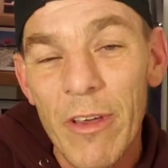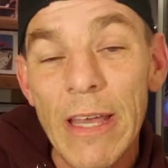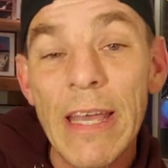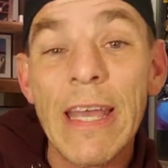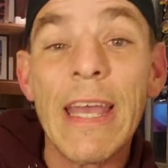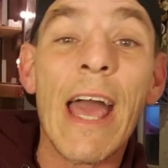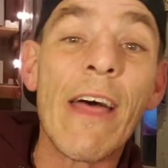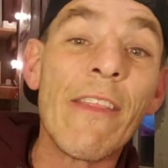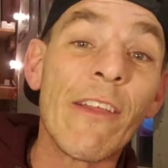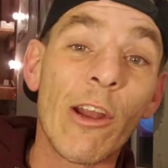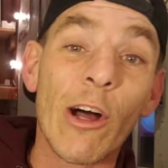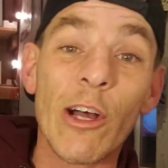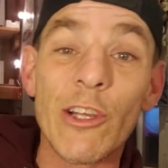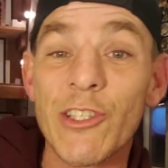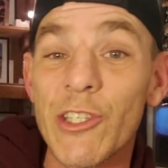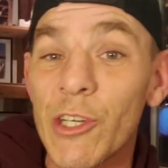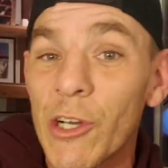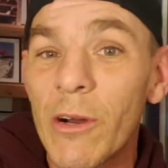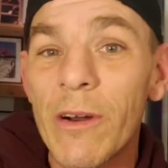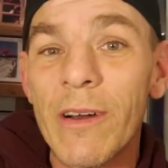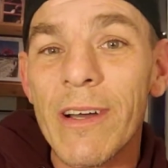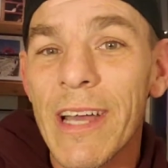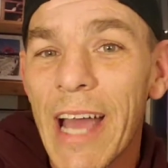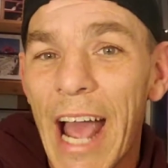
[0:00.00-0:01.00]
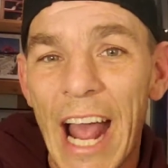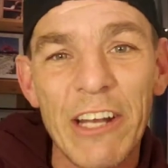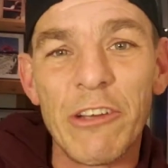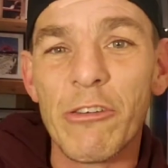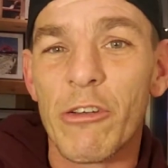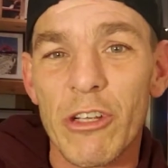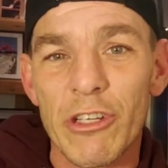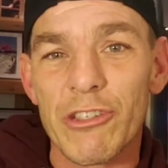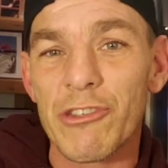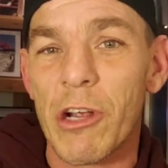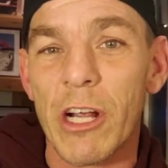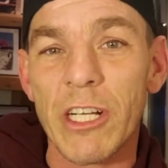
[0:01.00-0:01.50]
And then also, I do
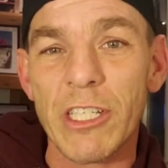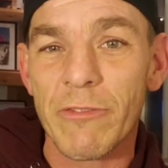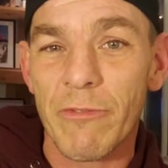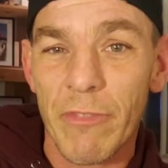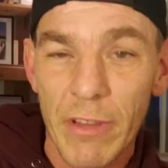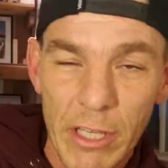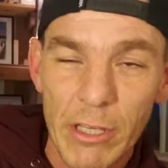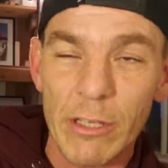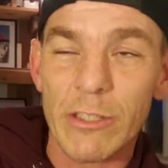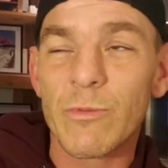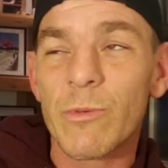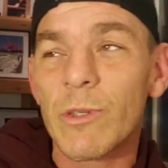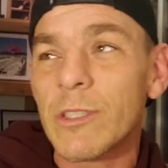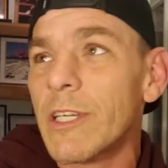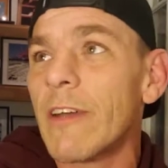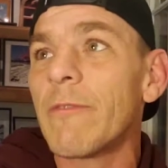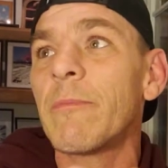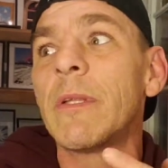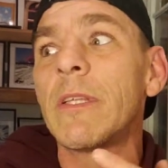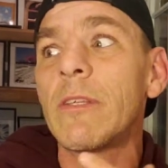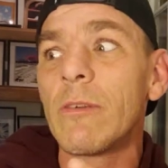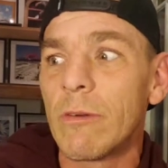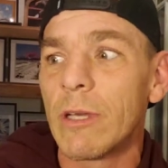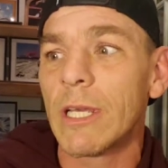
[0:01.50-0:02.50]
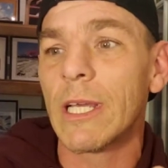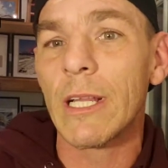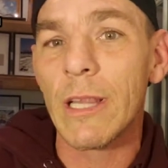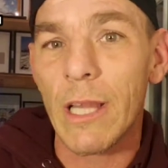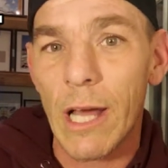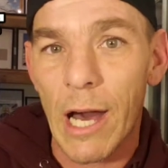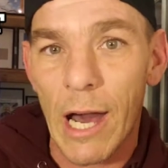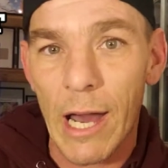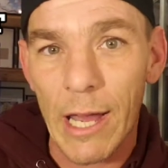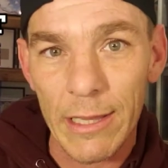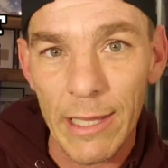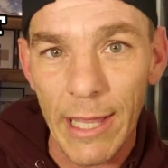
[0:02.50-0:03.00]
construction videos, which I've been doing a
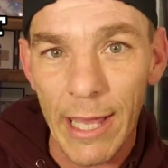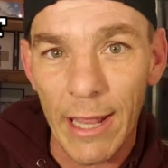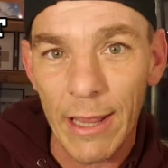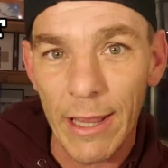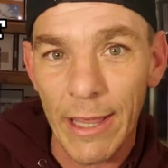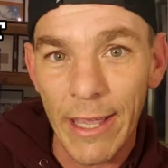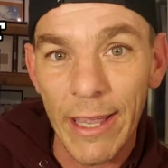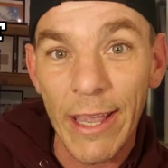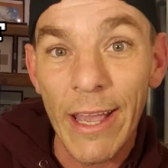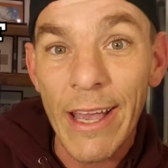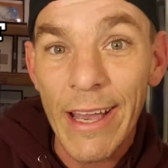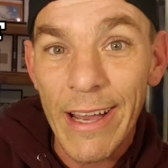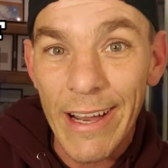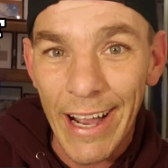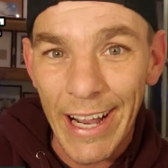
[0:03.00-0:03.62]
lot lately.